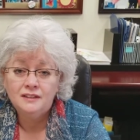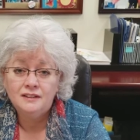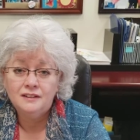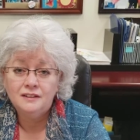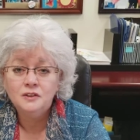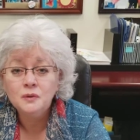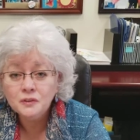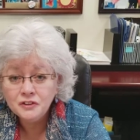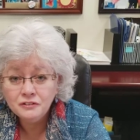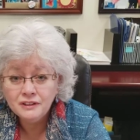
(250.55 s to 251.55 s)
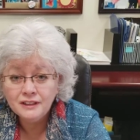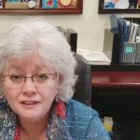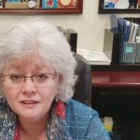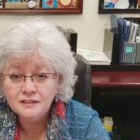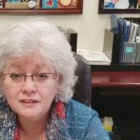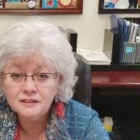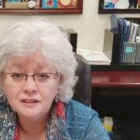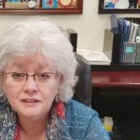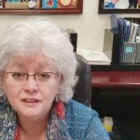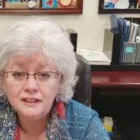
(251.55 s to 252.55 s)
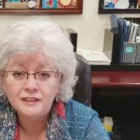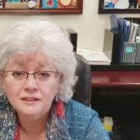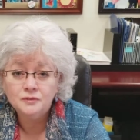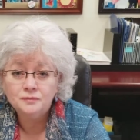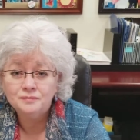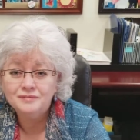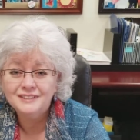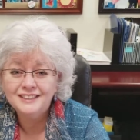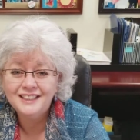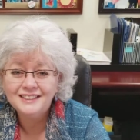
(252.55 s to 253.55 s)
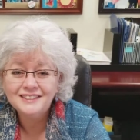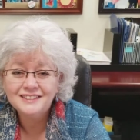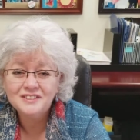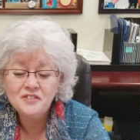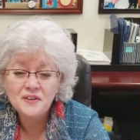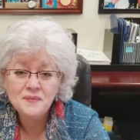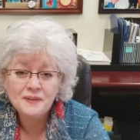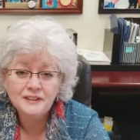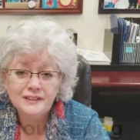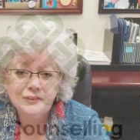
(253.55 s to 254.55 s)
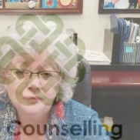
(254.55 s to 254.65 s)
the tools you need to succeed. Thanks very much.